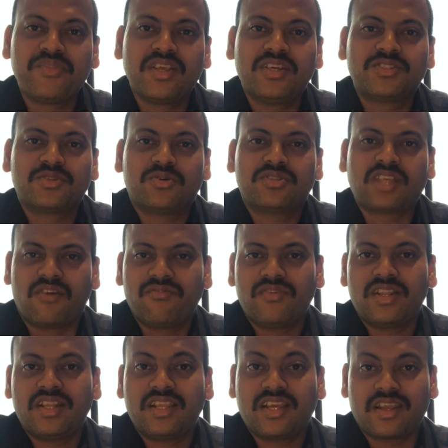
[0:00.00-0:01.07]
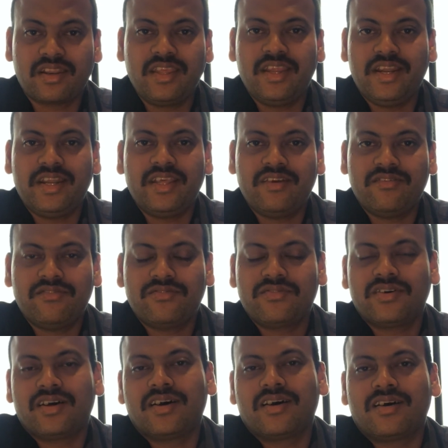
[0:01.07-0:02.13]
So someone creative
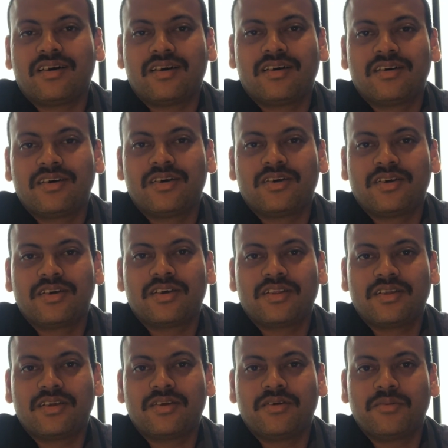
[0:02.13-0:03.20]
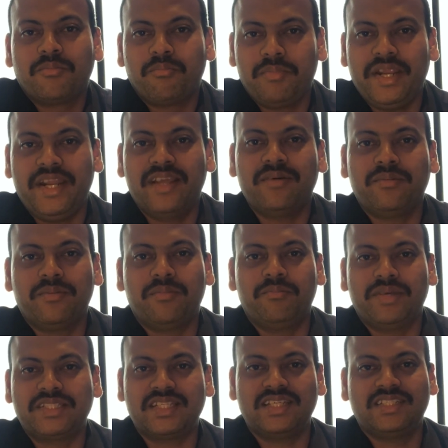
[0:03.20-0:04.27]
made a
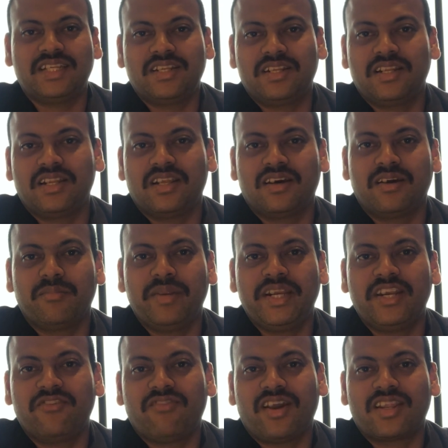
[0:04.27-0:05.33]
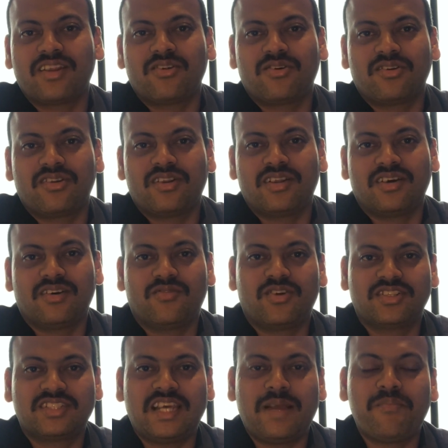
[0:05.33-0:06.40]
message and made it viral on
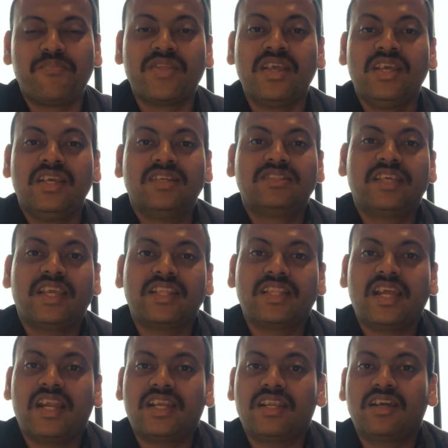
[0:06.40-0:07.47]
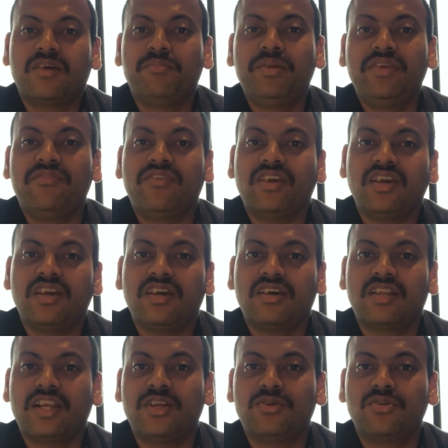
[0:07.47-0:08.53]
WhatsApp, saying that
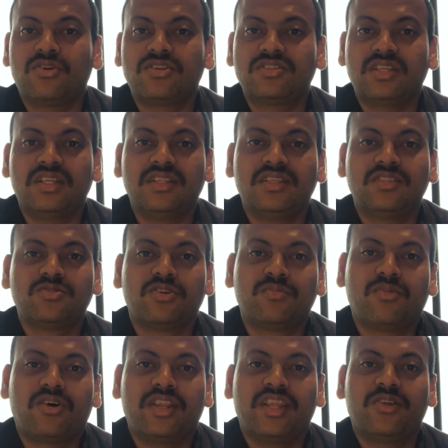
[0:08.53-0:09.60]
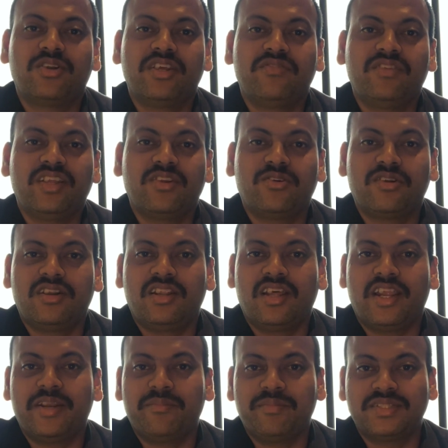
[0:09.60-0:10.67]
beware and do not send these good morning, good evening, good
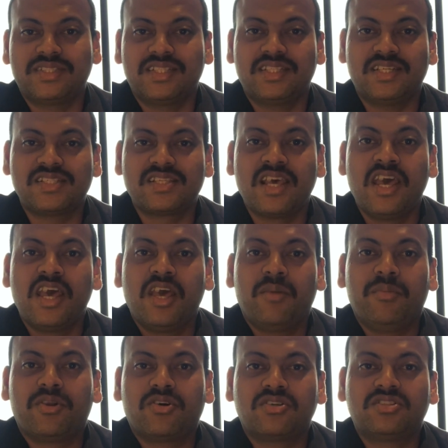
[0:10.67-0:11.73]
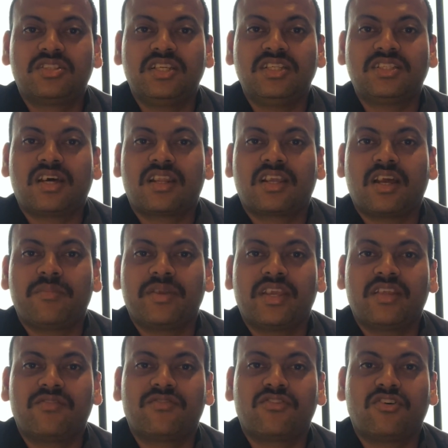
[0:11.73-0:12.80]
night messages, because these are coming
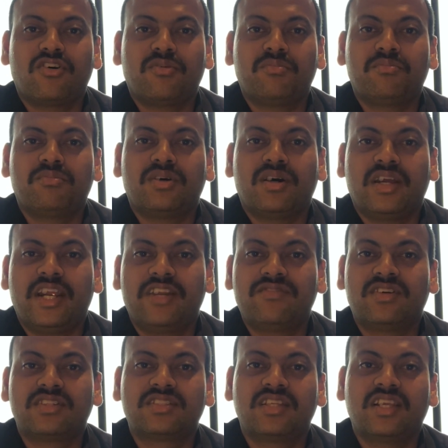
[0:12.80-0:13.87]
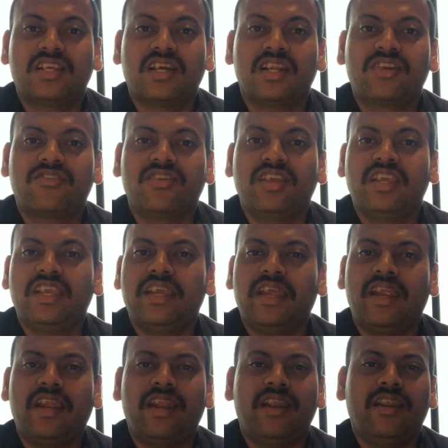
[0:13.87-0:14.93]
in from adversary country,
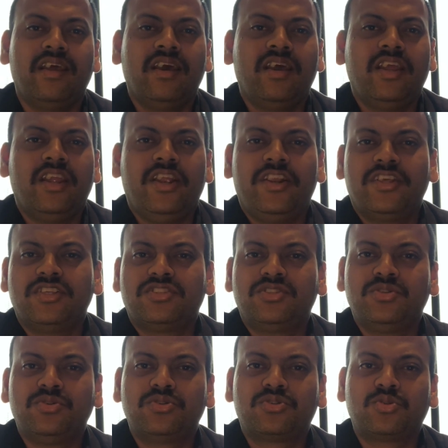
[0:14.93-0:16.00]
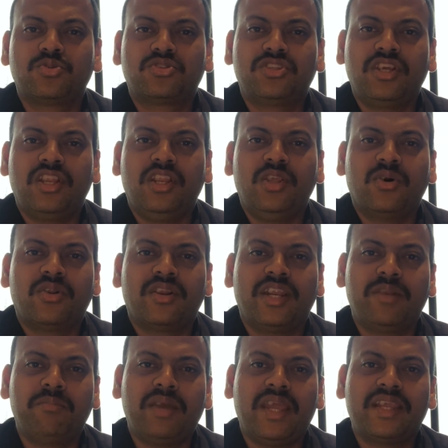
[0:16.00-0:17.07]
and it is used to steal your
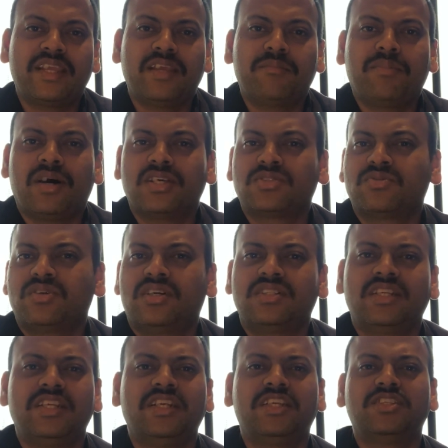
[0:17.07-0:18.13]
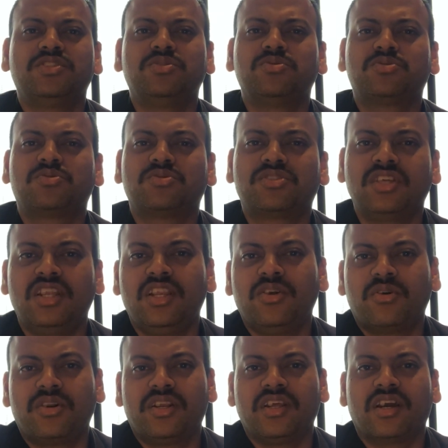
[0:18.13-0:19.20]
net banking passwords, and it is used to steal
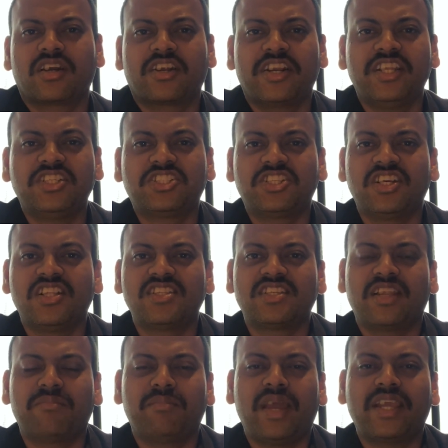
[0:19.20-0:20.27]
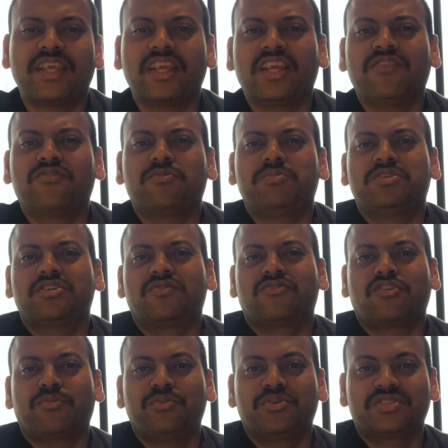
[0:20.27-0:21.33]
your credentials and banking information
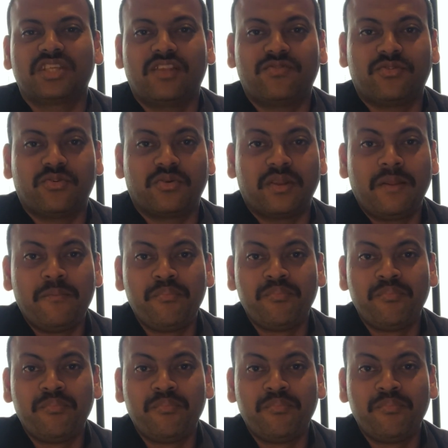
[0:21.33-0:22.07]
from your cell phone.